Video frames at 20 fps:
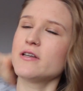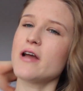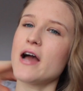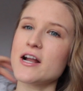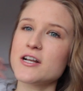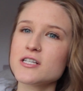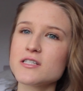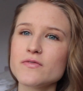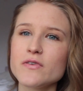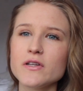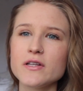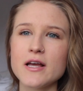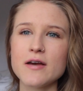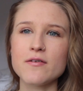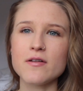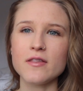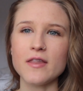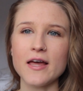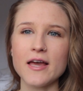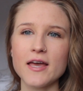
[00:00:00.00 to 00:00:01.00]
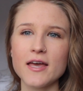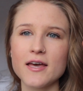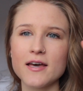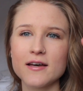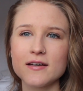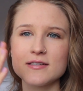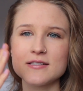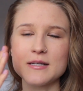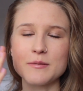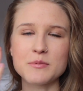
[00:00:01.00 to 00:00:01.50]
I just feel like
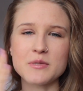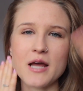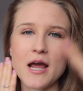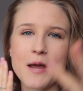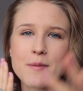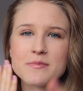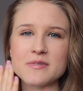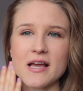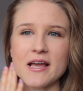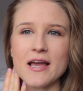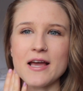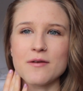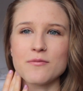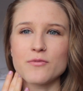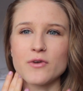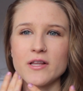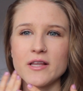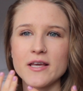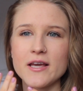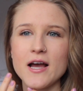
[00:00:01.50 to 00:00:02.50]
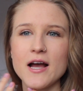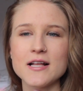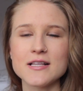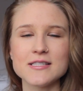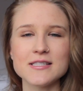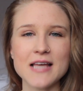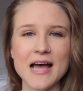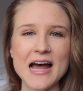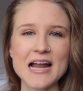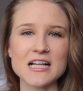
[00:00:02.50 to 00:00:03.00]
sometimes I get really
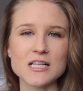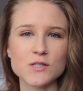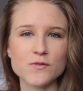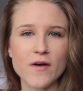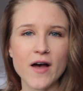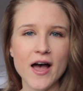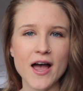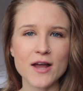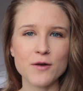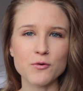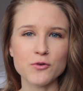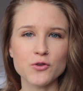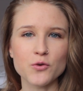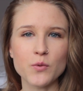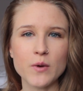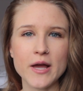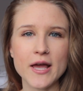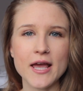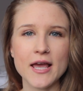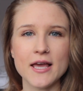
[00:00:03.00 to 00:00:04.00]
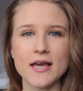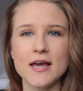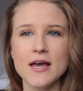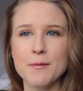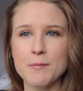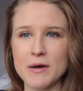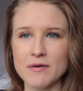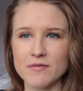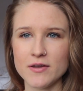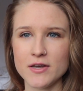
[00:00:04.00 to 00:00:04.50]
unsatisfied with the way
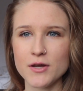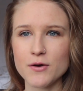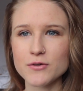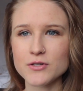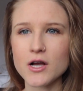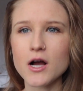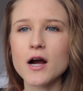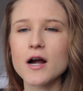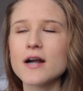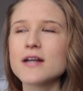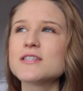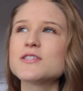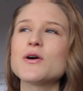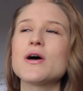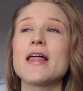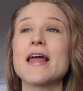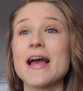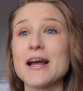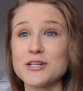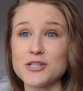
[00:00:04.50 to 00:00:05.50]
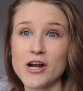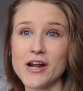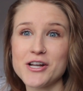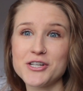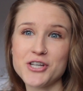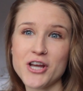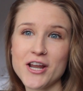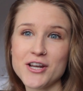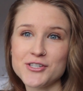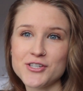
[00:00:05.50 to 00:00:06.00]
my videos are and so I, like I try
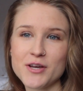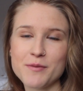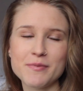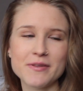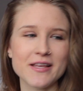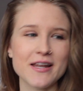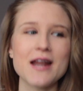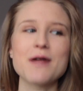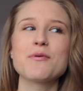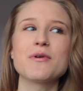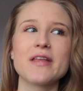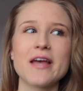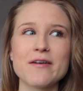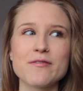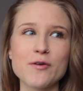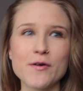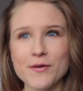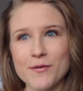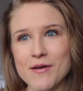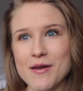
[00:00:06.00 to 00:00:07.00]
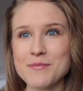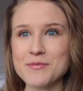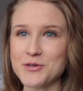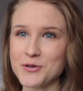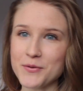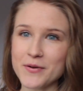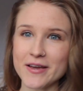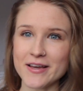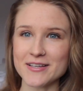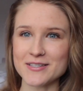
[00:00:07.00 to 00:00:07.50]
to change it but then I really have no idea what I'm
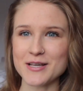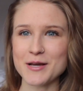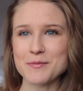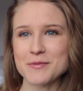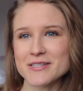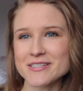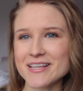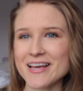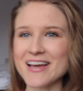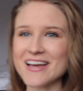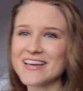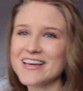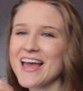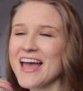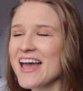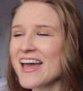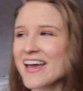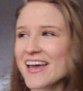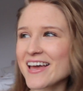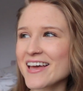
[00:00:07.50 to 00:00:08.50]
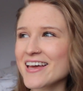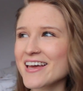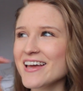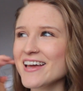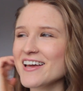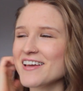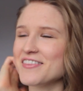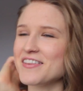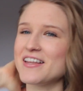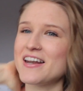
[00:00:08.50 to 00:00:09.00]
doing so I'm just like
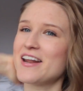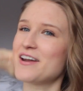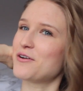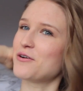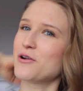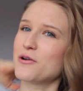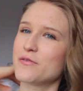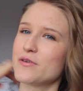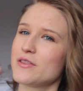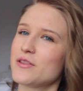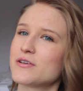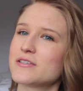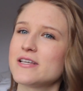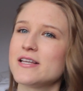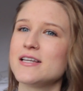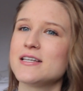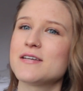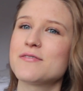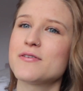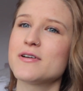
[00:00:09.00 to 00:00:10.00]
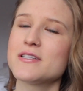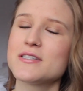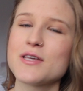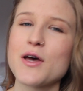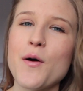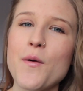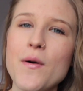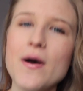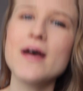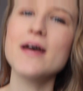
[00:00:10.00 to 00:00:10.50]
hey and then I don't know if it looks any different
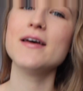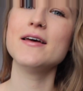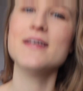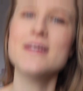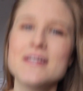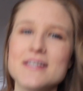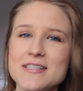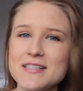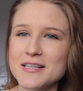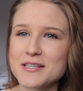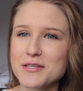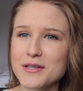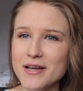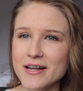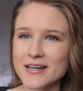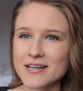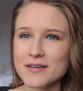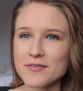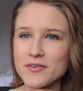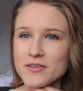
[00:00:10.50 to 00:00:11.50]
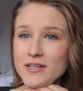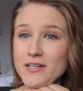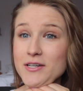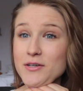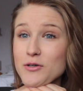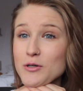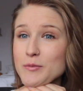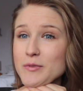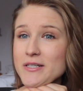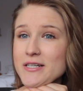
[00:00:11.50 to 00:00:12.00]
so does this look any different than
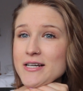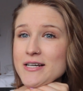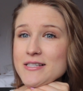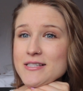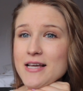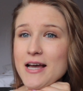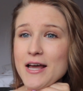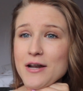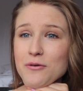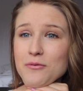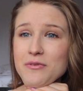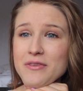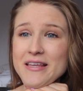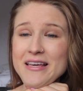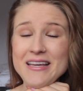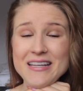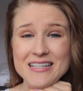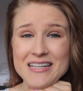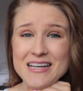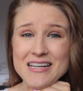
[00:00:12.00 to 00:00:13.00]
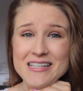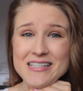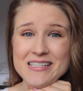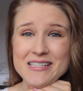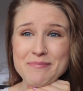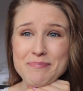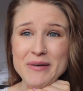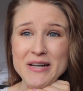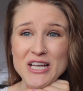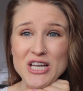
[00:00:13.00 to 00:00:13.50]
it normally does? I don't think it
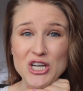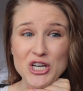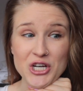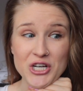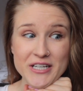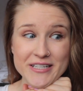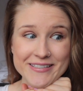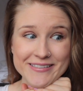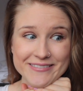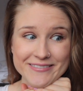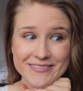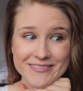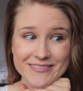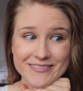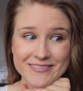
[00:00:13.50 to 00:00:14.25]
does but it could.